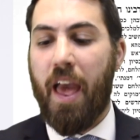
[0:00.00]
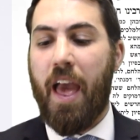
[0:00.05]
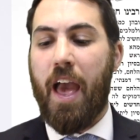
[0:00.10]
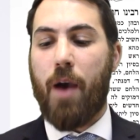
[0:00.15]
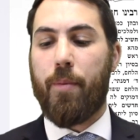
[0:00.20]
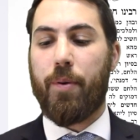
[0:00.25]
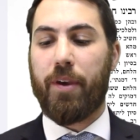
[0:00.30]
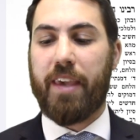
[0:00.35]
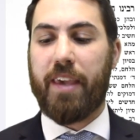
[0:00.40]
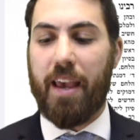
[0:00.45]

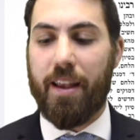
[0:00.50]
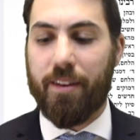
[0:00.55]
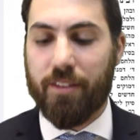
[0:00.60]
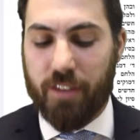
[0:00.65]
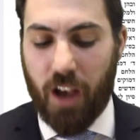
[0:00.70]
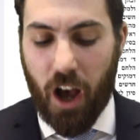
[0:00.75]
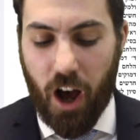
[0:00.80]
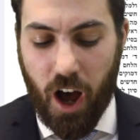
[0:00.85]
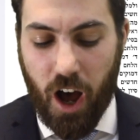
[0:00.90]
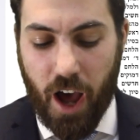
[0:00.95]
It begins
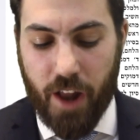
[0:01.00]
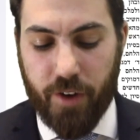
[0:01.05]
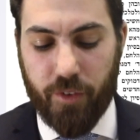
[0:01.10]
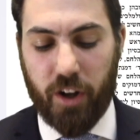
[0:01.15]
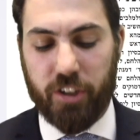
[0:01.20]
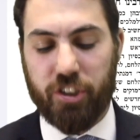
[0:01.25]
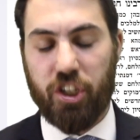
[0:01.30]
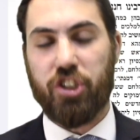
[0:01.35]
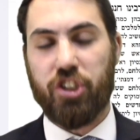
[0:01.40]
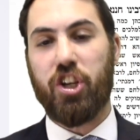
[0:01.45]
on
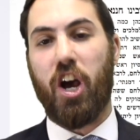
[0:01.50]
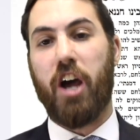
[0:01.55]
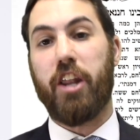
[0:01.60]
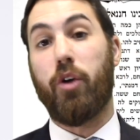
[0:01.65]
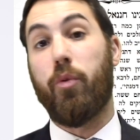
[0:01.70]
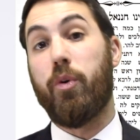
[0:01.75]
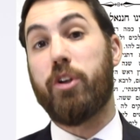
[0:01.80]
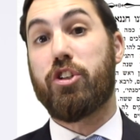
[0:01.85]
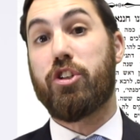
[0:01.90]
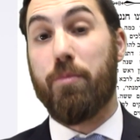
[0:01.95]
Rosh
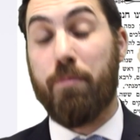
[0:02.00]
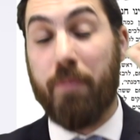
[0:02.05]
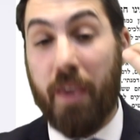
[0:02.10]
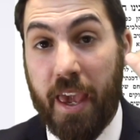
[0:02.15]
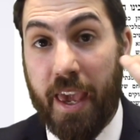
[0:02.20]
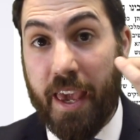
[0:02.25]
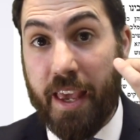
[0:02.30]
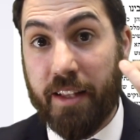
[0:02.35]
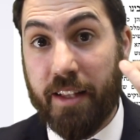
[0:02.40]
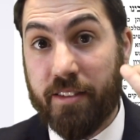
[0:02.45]
Hashanah, which
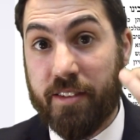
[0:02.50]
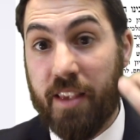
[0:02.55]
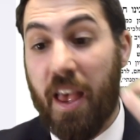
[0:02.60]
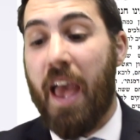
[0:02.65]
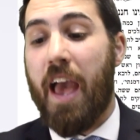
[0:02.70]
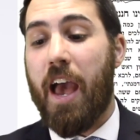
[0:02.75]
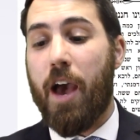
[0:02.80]
means